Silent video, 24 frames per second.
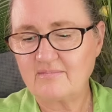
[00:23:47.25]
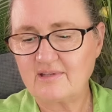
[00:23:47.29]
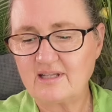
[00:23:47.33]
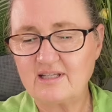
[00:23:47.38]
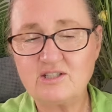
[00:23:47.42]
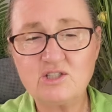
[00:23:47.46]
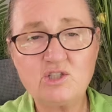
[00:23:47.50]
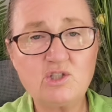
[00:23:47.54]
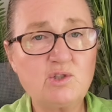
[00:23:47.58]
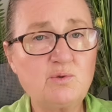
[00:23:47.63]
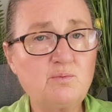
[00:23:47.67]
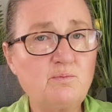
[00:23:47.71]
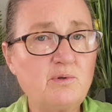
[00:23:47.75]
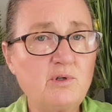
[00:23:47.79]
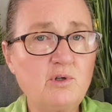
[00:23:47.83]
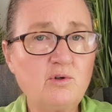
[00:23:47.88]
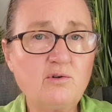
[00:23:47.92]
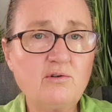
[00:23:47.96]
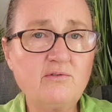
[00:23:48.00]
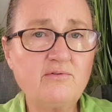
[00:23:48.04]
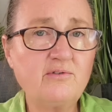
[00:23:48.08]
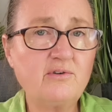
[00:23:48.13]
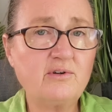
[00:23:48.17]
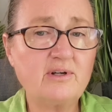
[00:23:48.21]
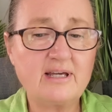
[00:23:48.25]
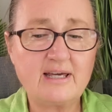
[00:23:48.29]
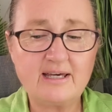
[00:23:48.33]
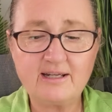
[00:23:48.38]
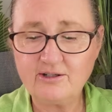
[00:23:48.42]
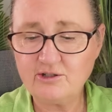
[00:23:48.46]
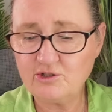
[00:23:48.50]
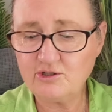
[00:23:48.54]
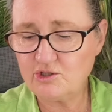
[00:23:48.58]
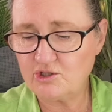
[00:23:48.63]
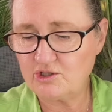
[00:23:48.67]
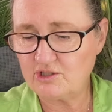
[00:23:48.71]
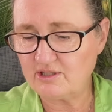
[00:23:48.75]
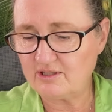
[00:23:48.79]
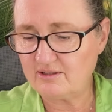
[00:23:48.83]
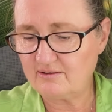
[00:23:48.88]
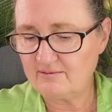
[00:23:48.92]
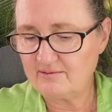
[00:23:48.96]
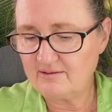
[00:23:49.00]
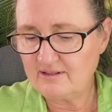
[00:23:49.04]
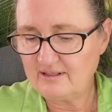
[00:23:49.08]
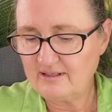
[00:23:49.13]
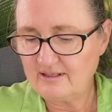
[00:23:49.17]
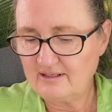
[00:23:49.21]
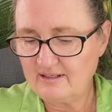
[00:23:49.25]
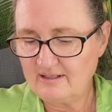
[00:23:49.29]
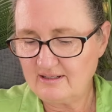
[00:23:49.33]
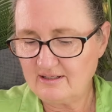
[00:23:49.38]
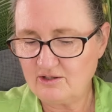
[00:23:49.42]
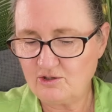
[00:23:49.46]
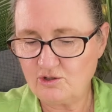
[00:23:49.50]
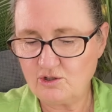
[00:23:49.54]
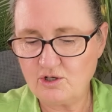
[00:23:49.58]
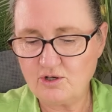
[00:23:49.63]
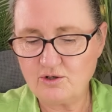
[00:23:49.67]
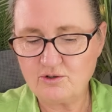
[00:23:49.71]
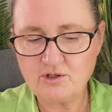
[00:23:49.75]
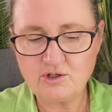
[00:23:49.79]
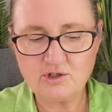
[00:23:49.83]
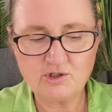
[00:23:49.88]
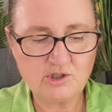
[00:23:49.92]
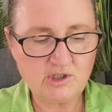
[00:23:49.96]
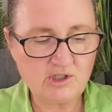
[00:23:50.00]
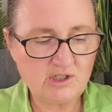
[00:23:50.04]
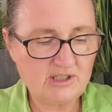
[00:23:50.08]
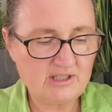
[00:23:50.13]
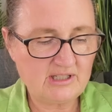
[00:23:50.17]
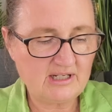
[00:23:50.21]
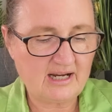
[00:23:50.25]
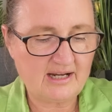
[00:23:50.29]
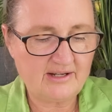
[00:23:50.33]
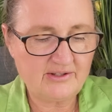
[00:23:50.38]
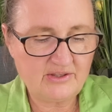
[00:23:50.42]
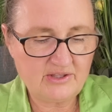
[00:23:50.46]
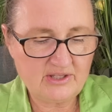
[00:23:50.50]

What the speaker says: This is beautiful energy. I